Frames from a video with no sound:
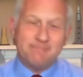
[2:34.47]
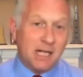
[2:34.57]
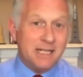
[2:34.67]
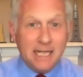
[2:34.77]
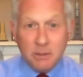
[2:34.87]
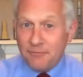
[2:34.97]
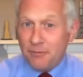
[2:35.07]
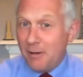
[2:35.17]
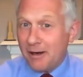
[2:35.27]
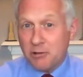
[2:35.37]
nearly went for
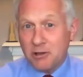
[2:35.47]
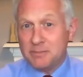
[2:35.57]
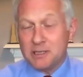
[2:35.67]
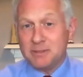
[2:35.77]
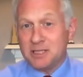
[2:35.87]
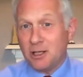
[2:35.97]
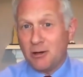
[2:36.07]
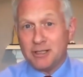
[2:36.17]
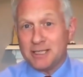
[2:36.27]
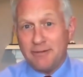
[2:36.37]
Merry Christmas, Mr.
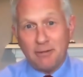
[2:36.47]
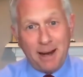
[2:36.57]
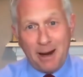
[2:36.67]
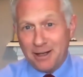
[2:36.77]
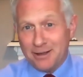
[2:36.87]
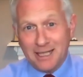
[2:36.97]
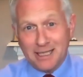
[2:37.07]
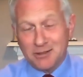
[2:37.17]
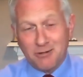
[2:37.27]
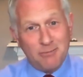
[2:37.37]
Lawrence, David Bowie. I think
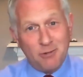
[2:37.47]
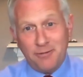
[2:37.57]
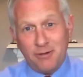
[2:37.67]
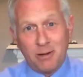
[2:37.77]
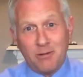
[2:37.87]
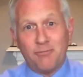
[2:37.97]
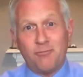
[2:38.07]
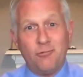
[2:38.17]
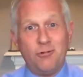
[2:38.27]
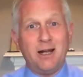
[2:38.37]
that's a great movie, one of my
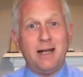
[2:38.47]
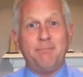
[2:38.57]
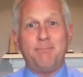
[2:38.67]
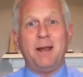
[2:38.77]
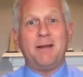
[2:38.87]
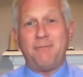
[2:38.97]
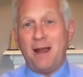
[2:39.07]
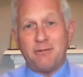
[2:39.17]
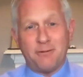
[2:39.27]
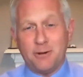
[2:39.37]
really big
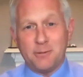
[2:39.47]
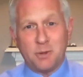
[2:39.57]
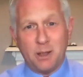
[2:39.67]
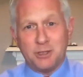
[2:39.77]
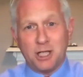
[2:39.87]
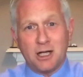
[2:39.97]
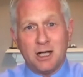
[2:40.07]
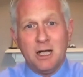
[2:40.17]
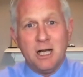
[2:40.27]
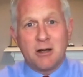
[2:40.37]
favourite films when I was
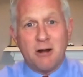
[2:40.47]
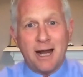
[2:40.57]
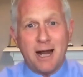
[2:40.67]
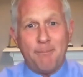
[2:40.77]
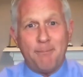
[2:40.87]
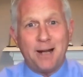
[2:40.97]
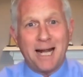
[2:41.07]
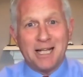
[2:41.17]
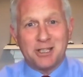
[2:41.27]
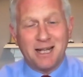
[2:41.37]
younger, growing up. But
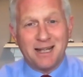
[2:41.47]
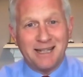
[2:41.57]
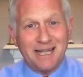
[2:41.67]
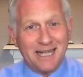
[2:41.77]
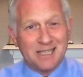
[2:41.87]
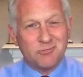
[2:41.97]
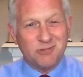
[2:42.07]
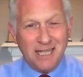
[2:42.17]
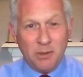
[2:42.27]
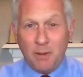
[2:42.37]
actually, I think it gets
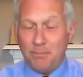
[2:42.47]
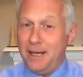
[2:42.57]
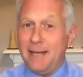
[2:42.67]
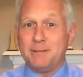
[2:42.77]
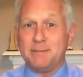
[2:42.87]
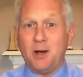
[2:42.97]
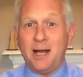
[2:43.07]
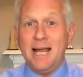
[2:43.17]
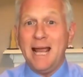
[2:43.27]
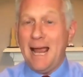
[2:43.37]
really well pipped
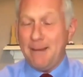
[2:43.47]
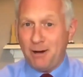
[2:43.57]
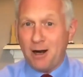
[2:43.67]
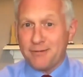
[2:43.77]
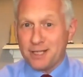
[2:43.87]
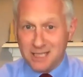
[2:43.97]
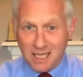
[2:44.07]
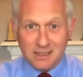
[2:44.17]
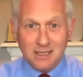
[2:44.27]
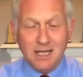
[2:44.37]
by Empire of the Sun.